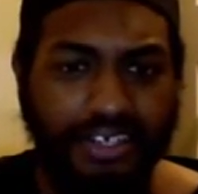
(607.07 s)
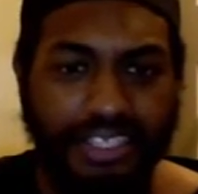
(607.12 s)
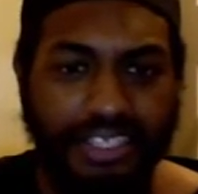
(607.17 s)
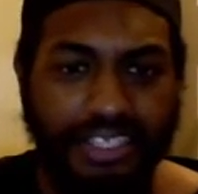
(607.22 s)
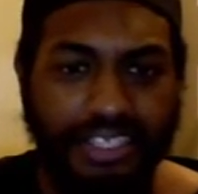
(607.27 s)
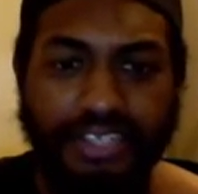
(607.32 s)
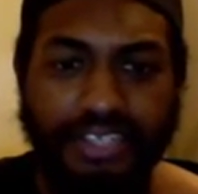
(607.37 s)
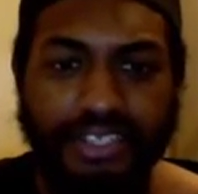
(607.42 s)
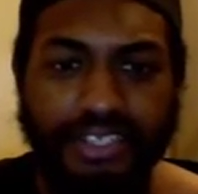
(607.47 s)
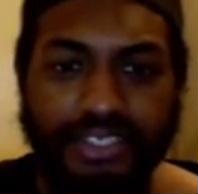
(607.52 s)
You
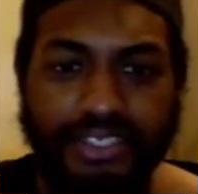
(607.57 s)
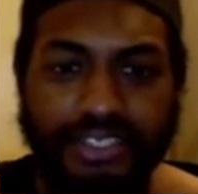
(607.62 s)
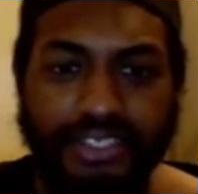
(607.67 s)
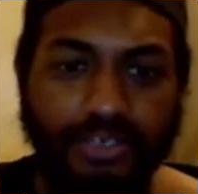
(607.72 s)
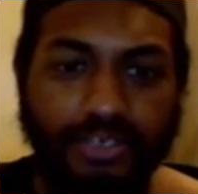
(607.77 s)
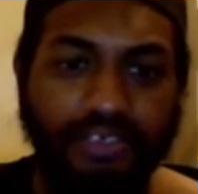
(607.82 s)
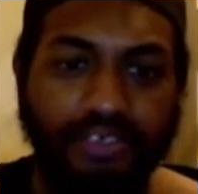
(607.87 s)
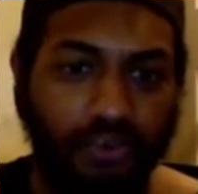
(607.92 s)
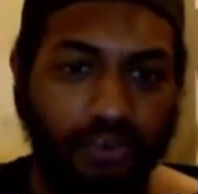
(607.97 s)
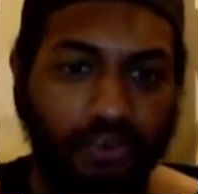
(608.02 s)
know, the sort
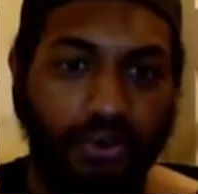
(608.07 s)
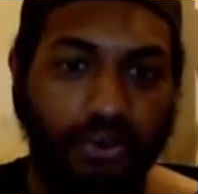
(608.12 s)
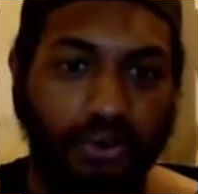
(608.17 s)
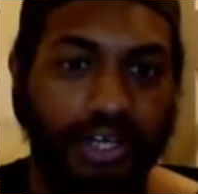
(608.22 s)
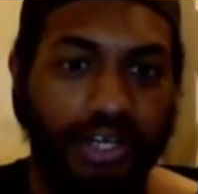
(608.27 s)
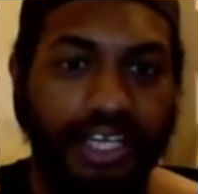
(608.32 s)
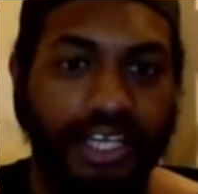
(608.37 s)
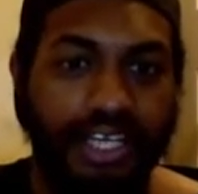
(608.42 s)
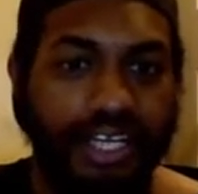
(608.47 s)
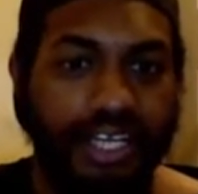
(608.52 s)
of
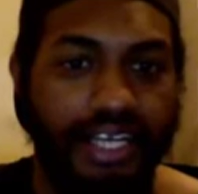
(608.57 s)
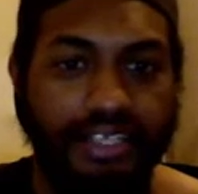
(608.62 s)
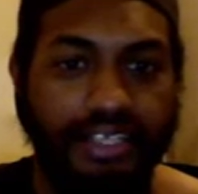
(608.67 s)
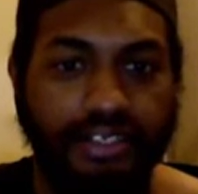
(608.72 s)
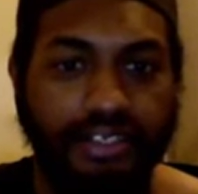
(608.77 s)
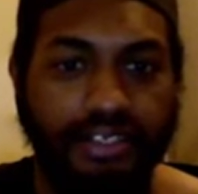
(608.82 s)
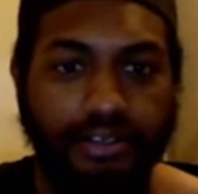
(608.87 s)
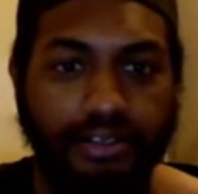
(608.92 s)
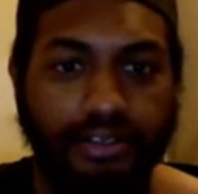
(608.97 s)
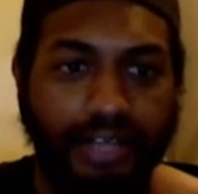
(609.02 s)
aura
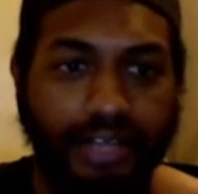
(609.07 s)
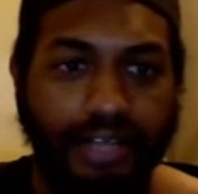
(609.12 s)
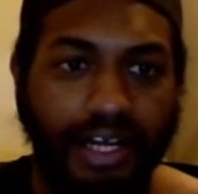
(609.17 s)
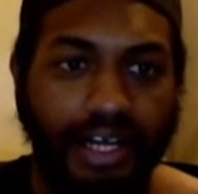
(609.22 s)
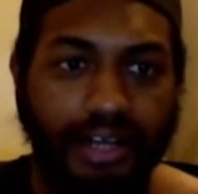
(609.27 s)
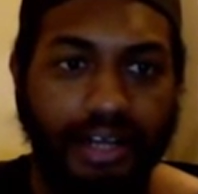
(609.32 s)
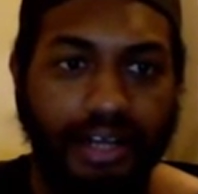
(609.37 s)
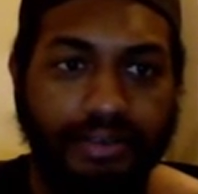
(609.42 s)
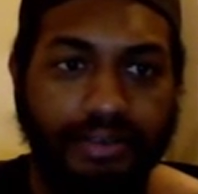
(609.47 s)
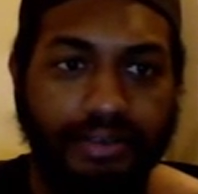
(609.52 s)

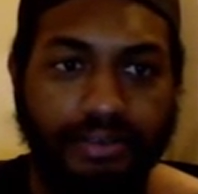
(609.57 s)
uh,